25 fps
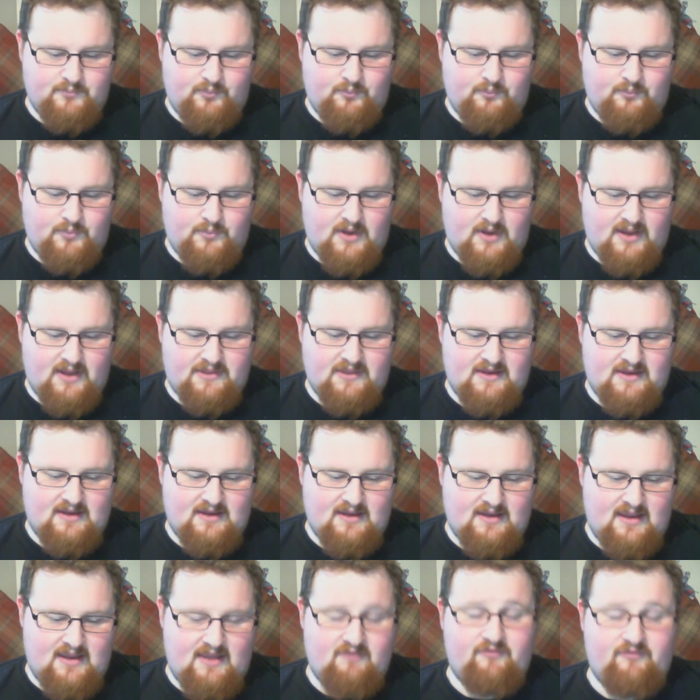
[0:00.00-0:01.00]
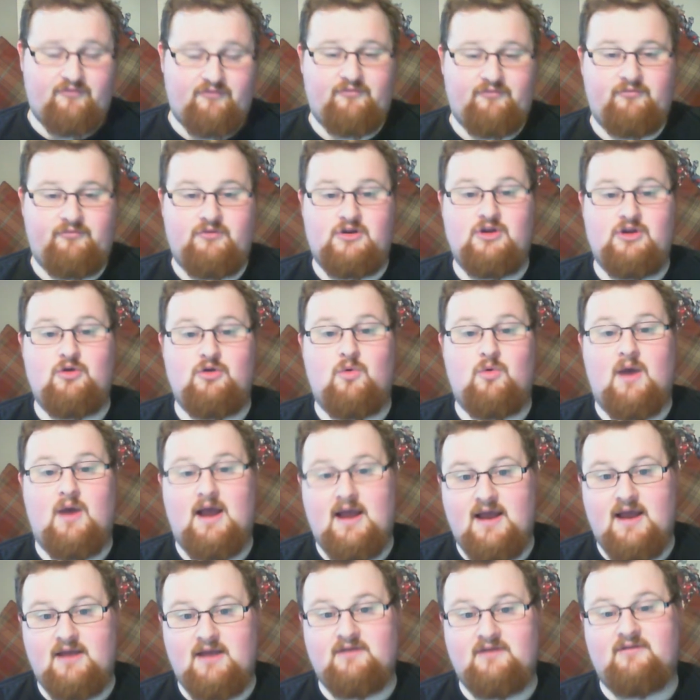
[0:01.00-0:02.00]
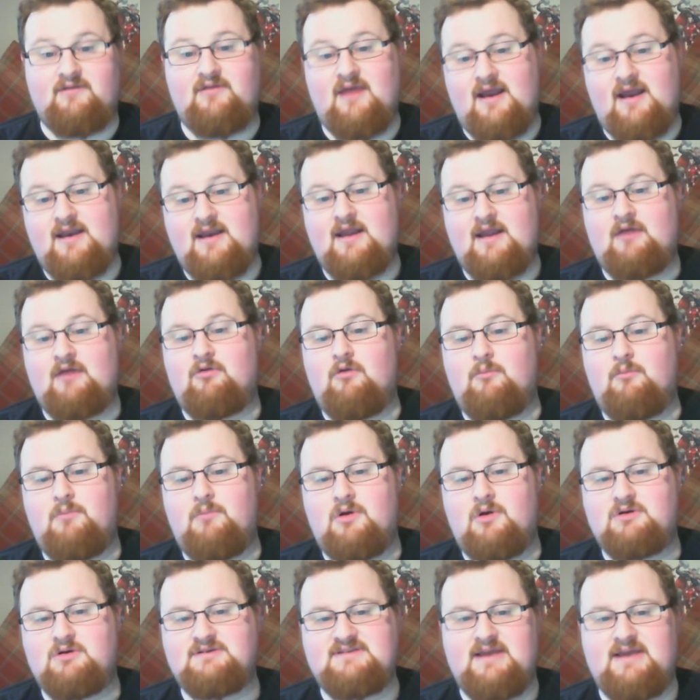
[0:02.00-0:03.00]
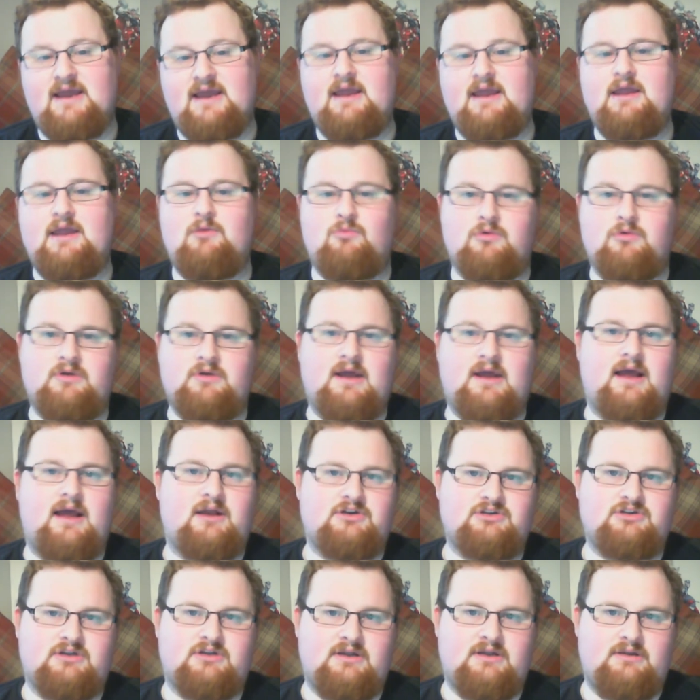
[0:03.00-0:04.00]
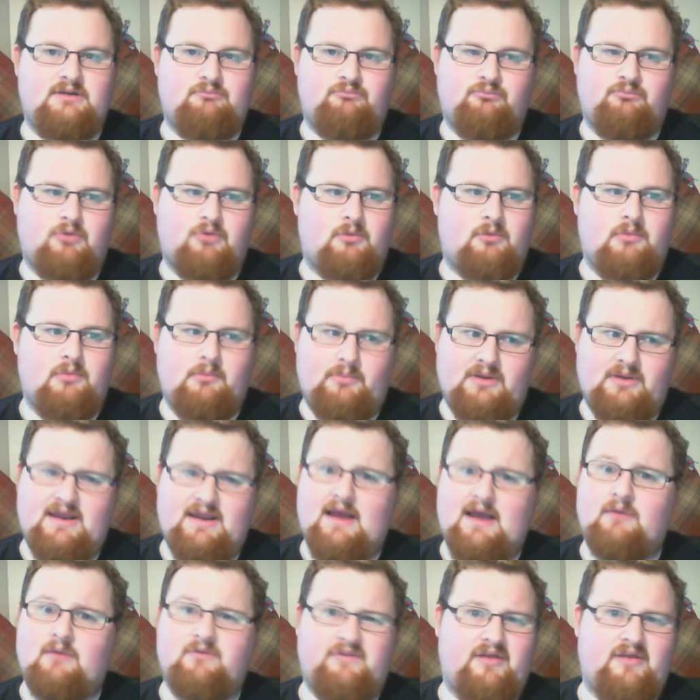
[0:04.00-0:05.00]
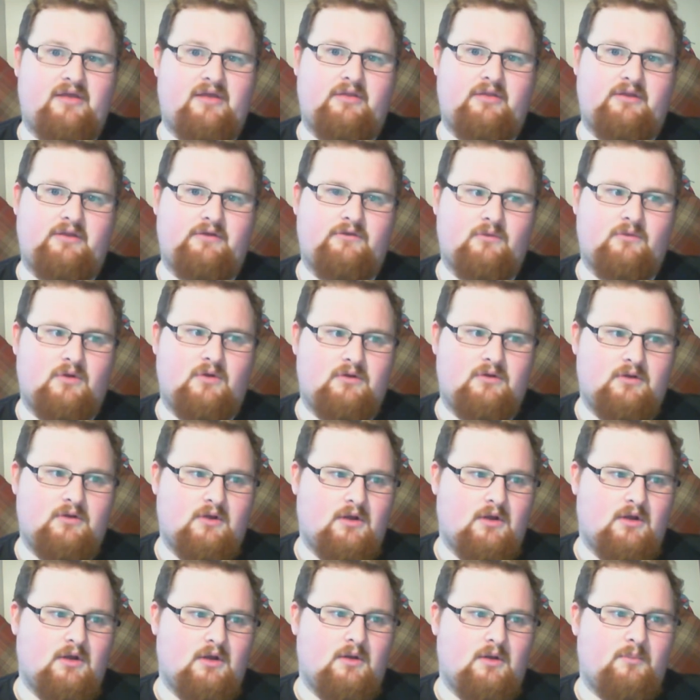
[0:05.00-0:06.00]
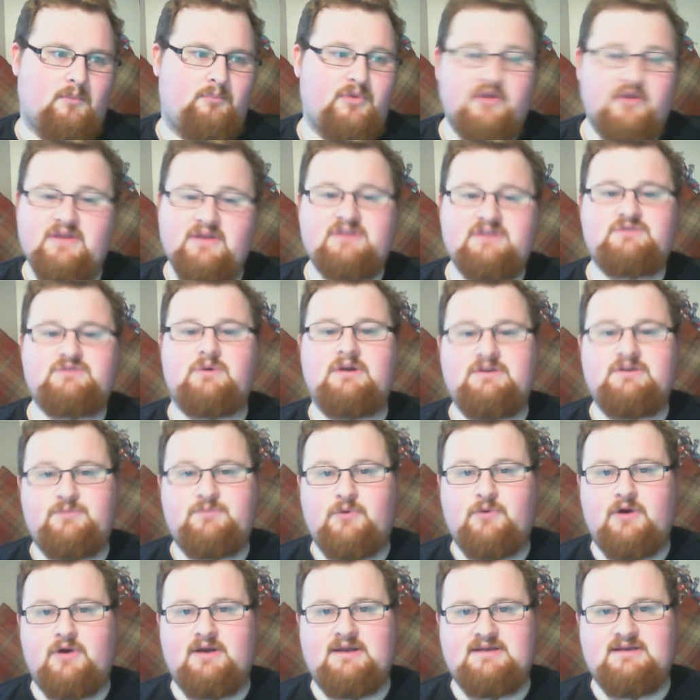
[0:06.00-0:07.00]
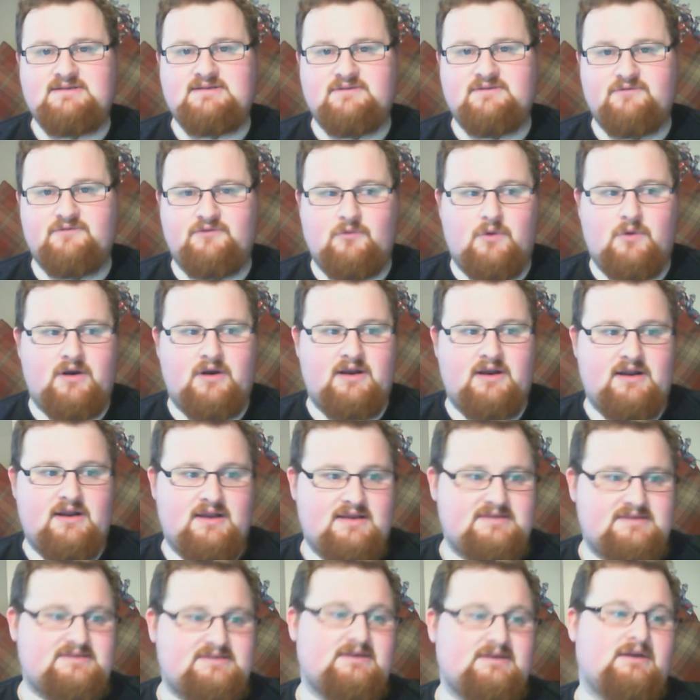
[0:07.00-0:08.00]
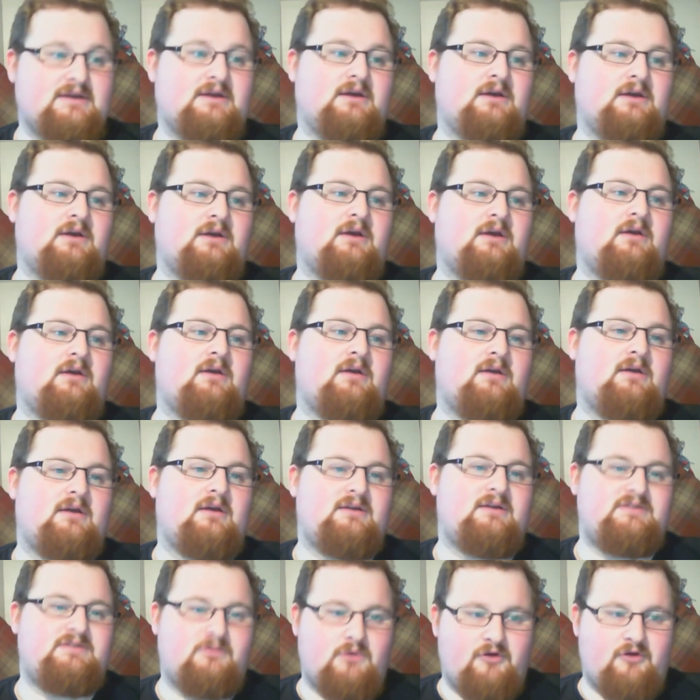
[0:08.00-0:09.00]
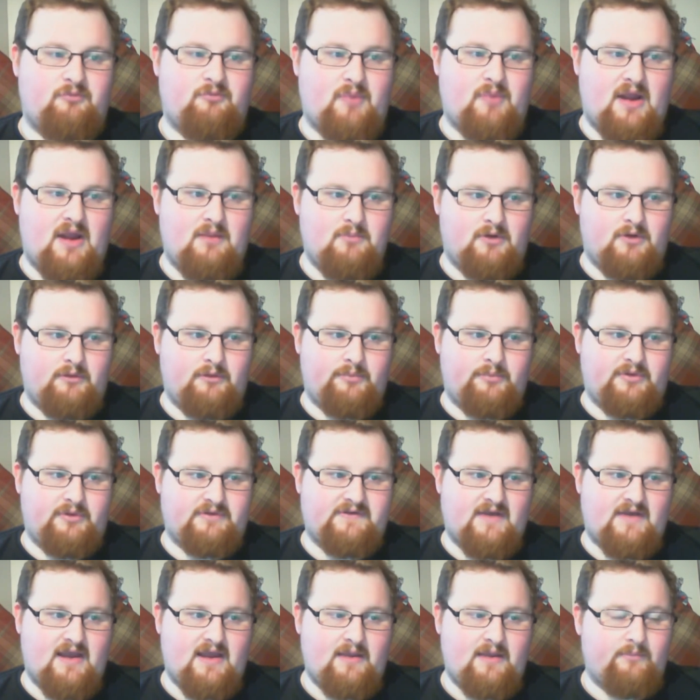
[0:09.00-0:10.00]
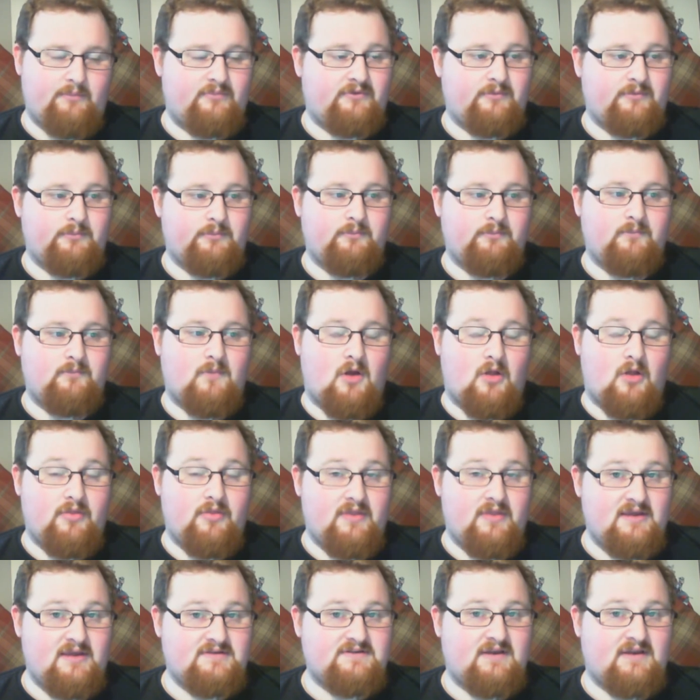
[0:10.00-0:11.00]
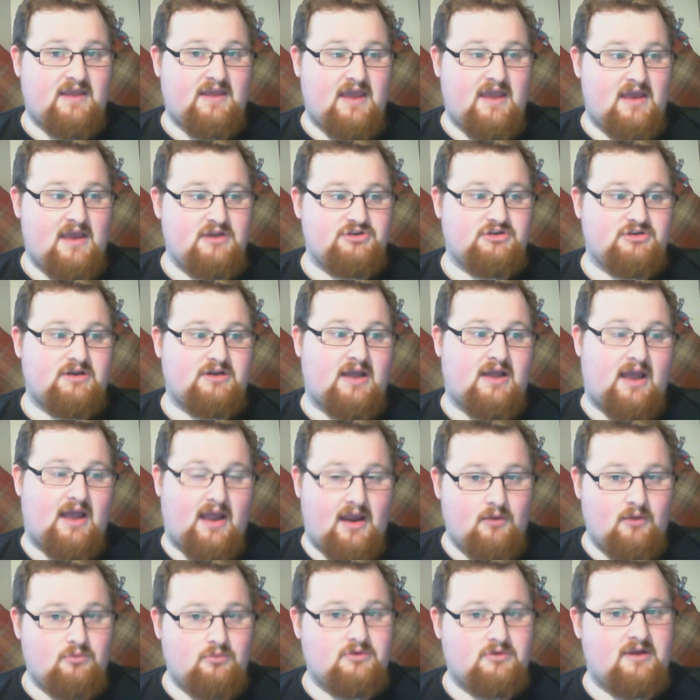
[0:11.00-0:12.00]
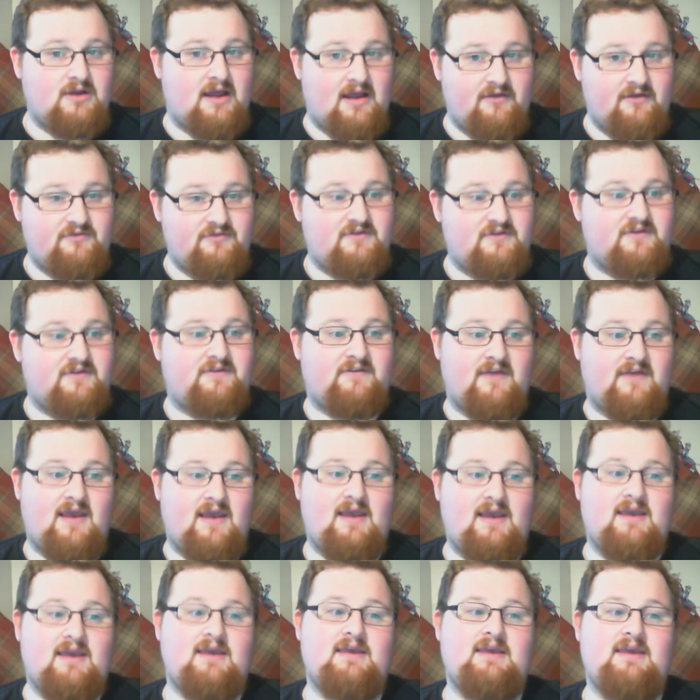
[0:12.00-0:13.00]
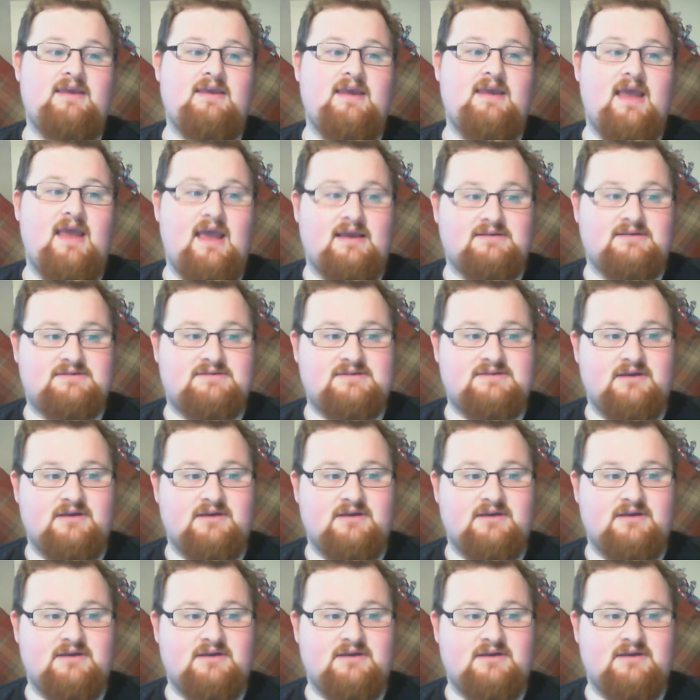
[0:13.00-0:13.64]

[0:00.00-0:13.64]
But I think if you had that Necron box set, it would actually probably outsell this one. But this one is pretty decent for what it is. Is it worth buying multiple times? On this occasion, I would have to say yes.